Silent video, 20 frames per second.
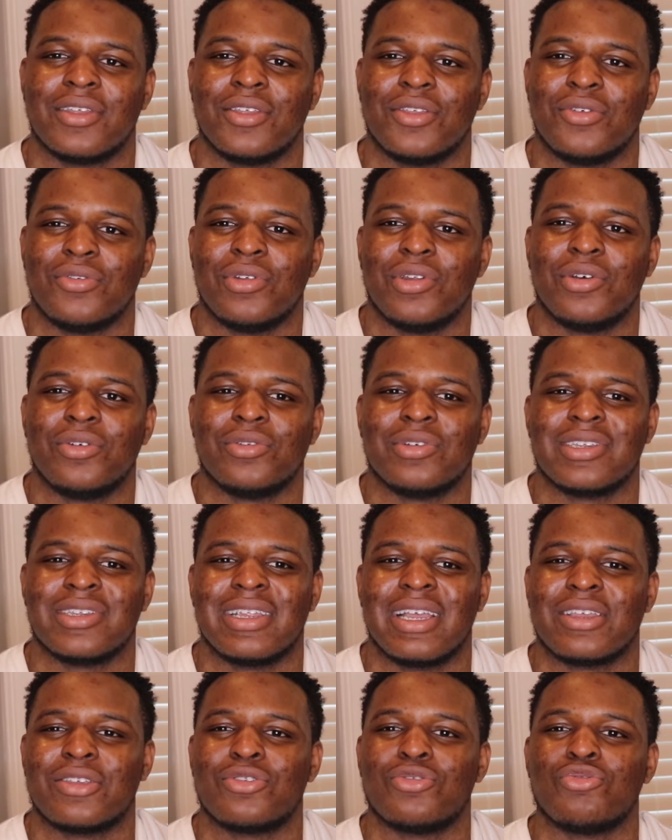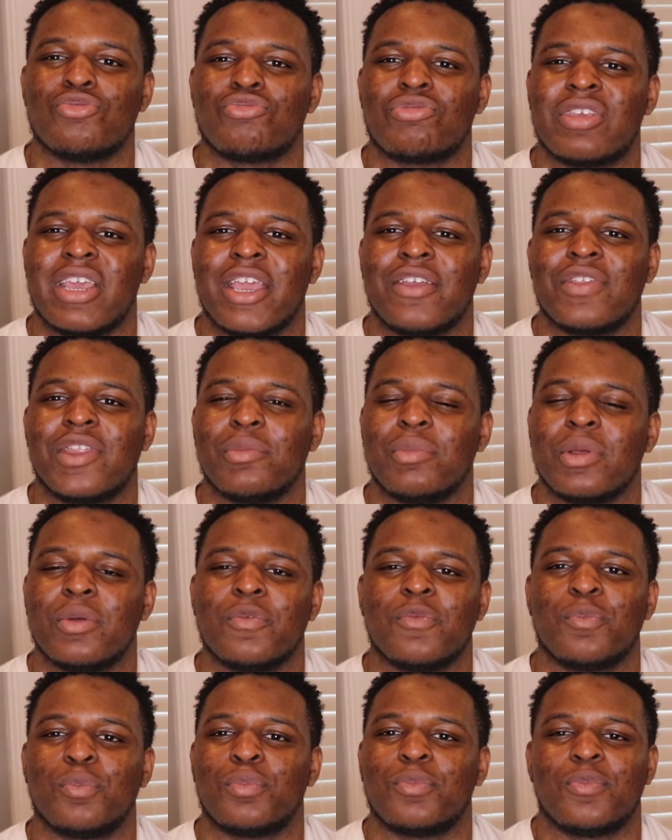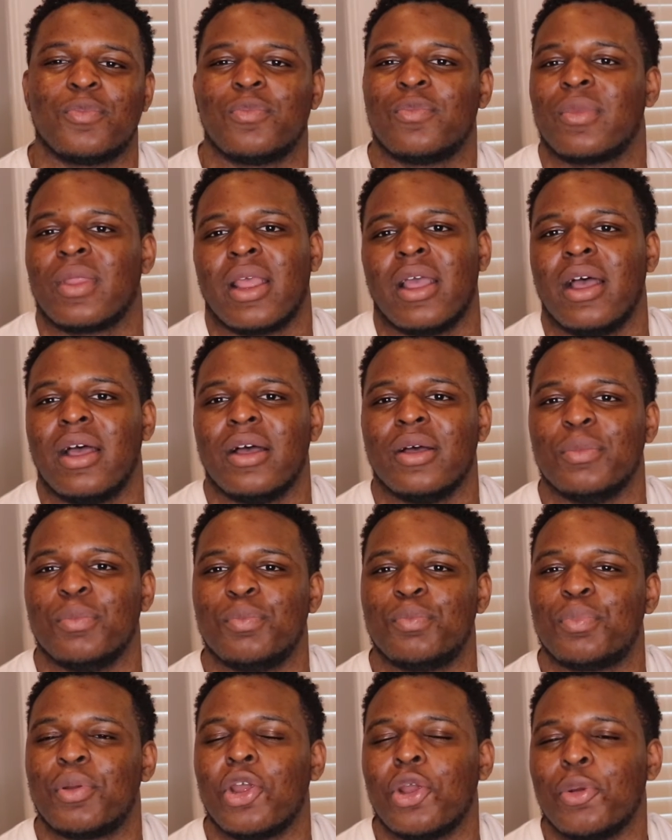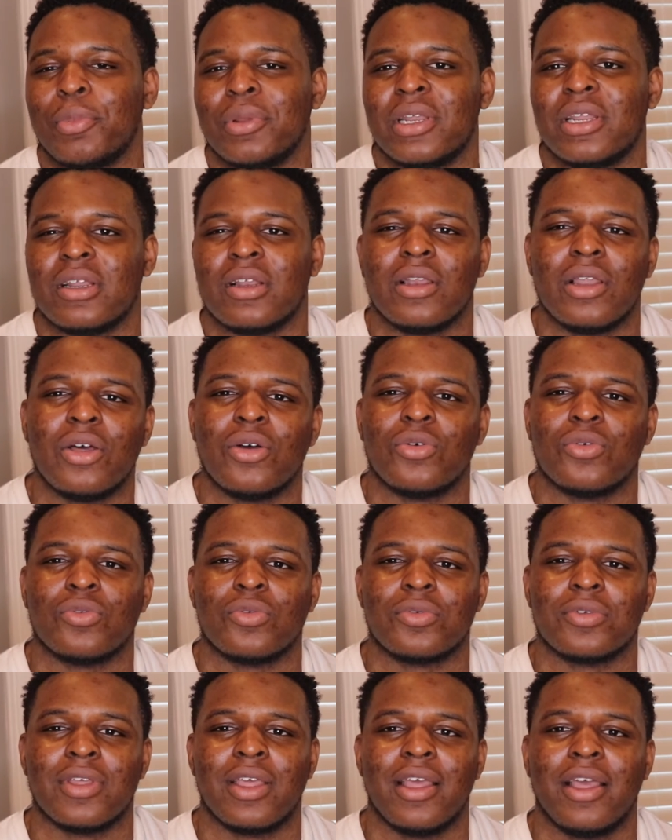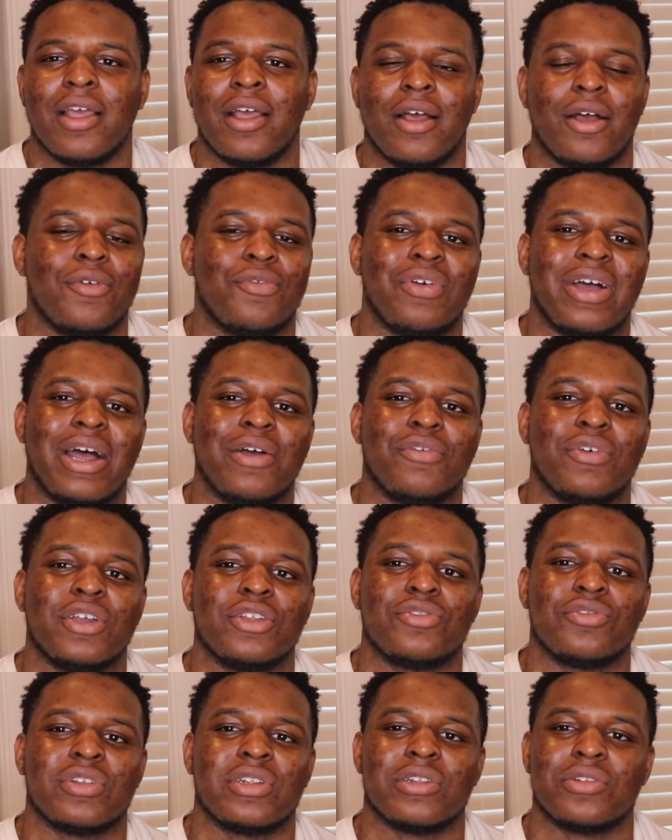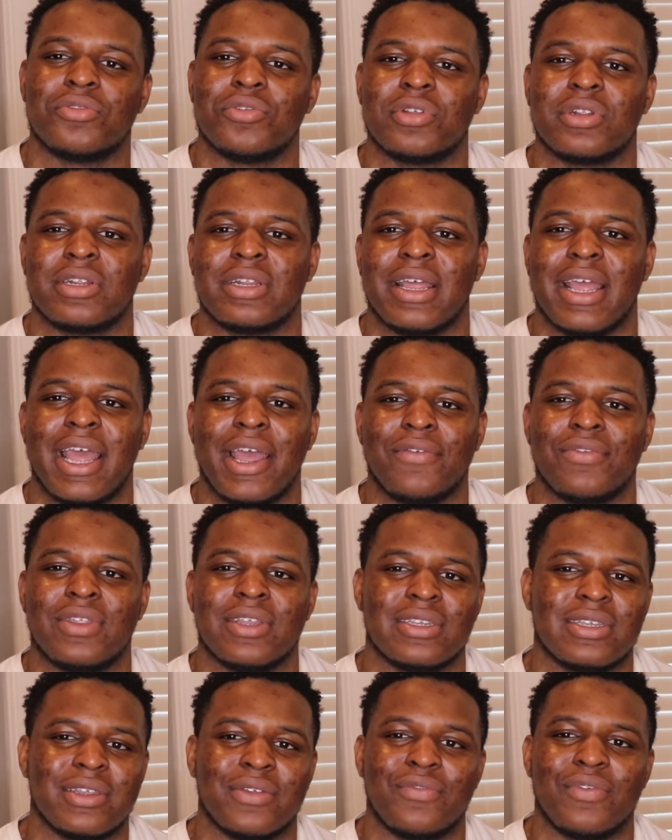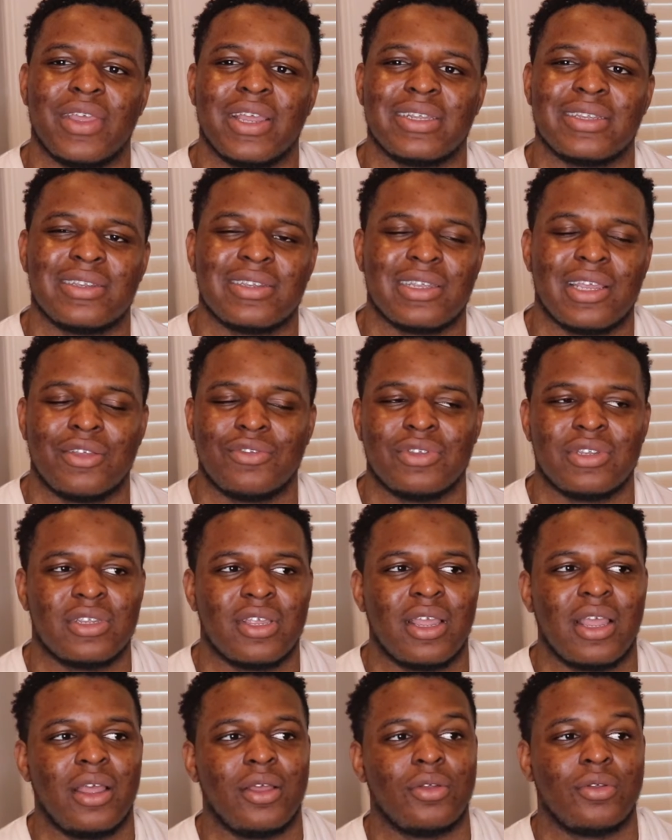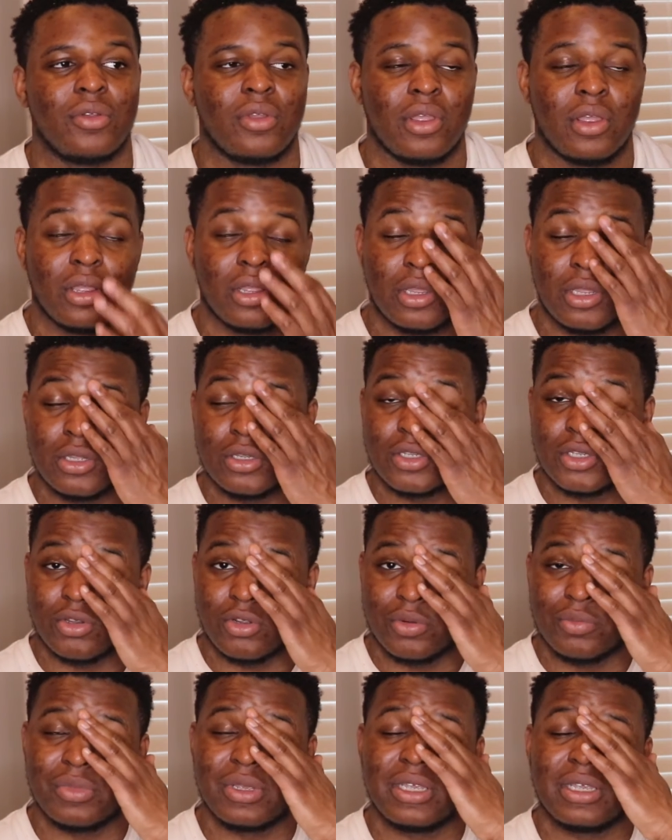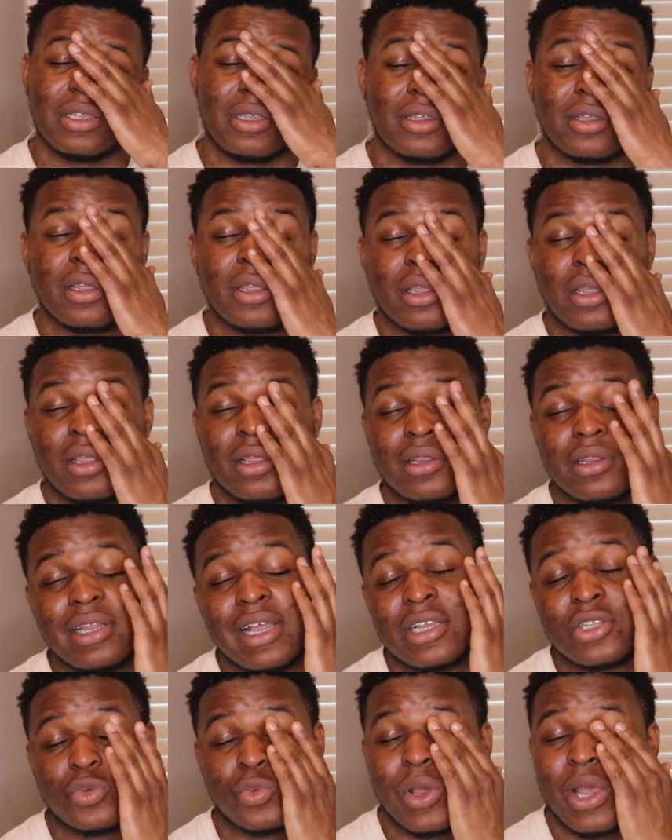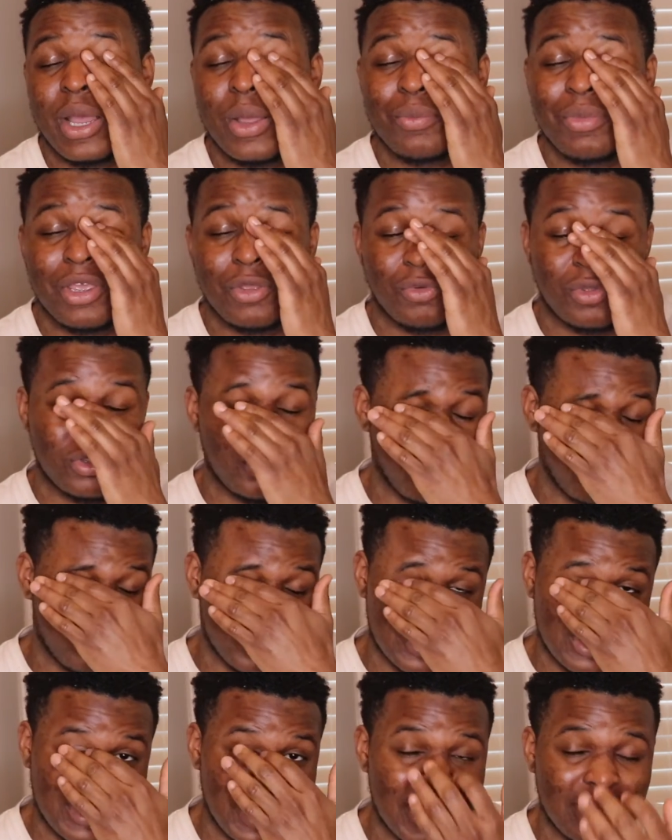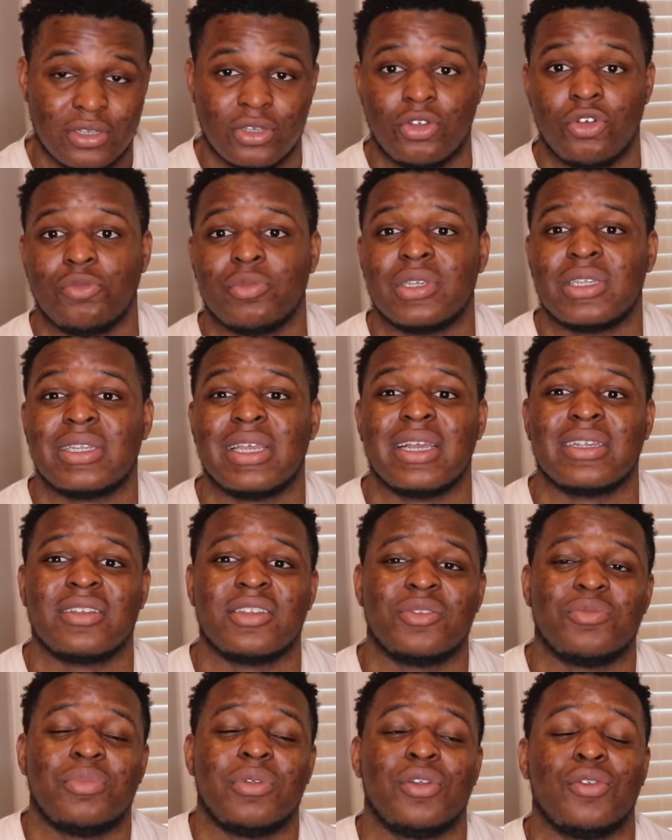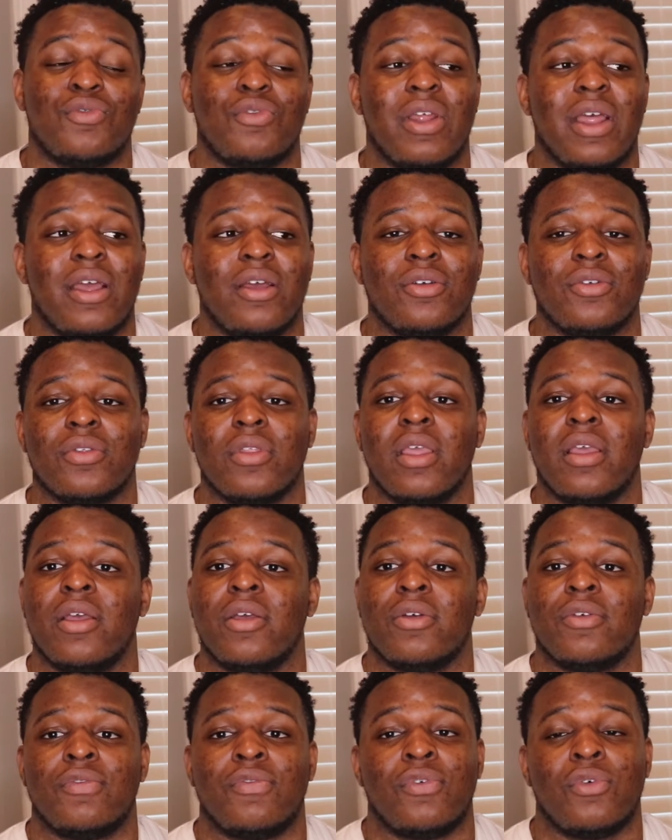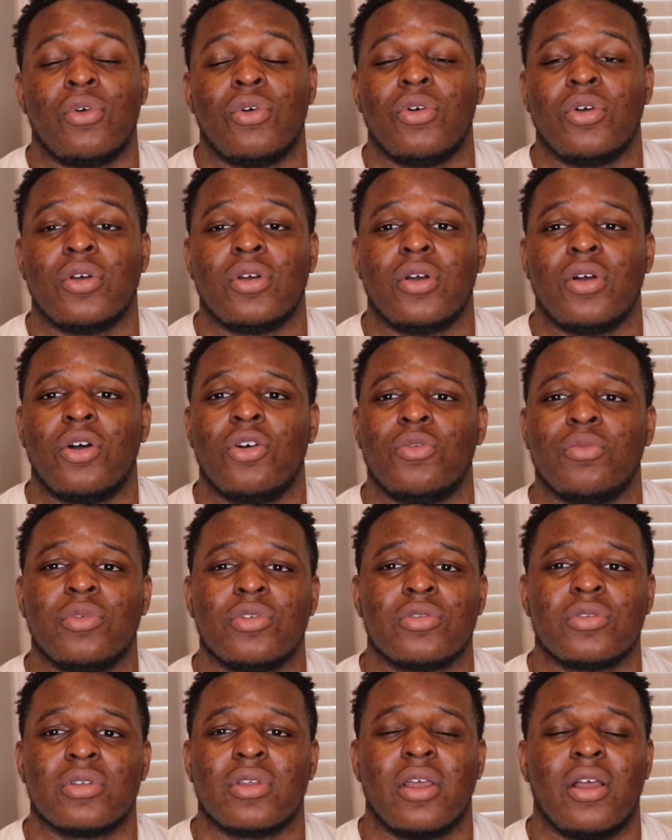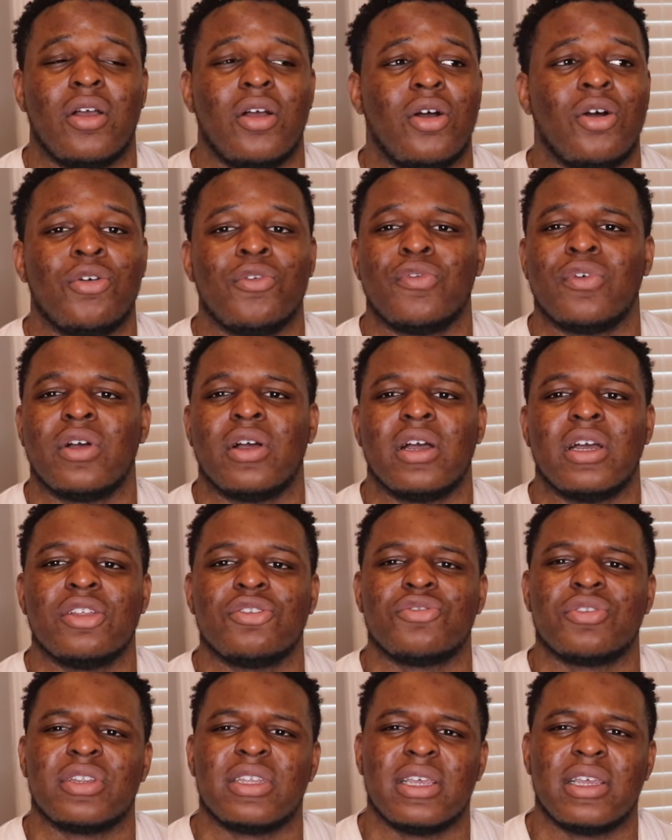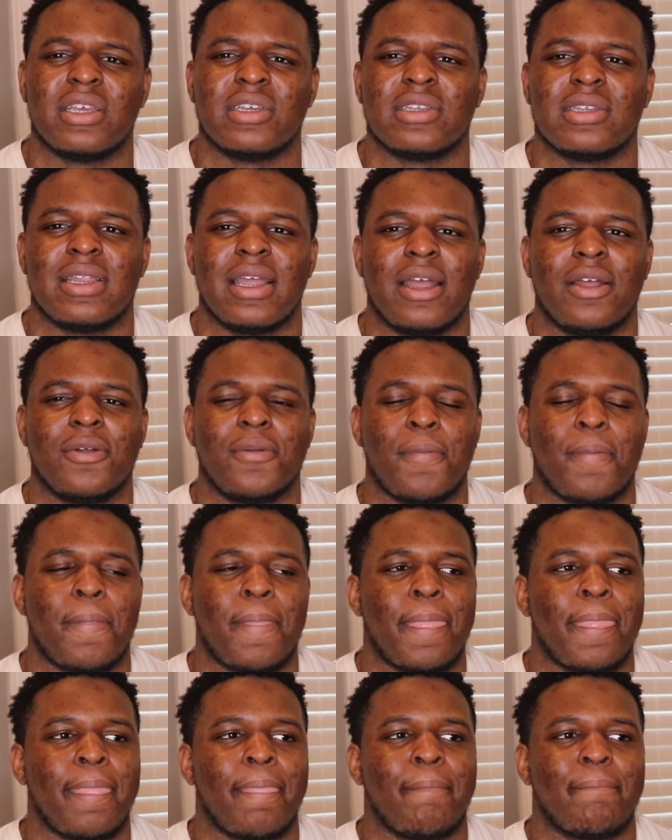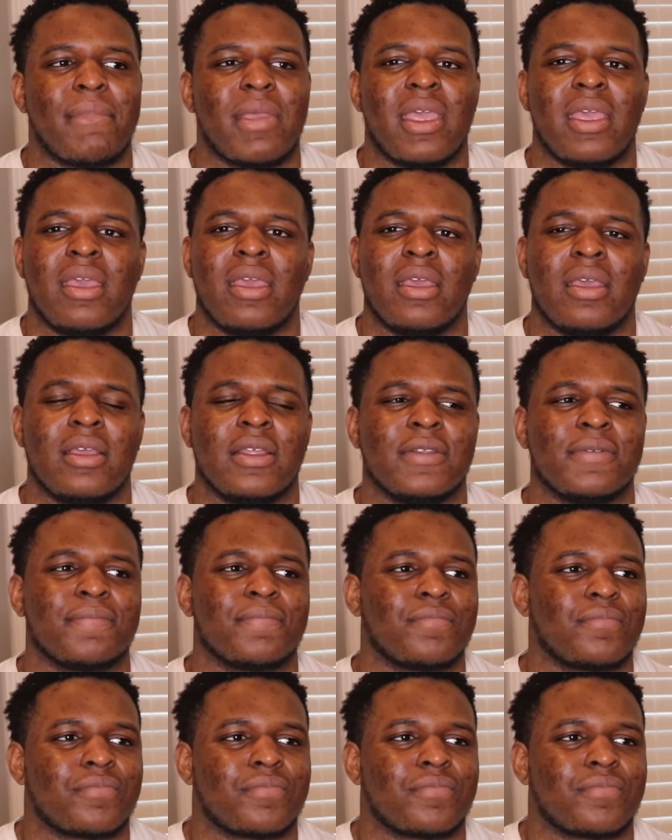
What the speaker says: it's like you gave them a permanent loan of $500 in order to have this advanced savings account. So to me, that's why I bank with Goldman Sachs. Goldman Sachs has been around for almost over 100 years now, and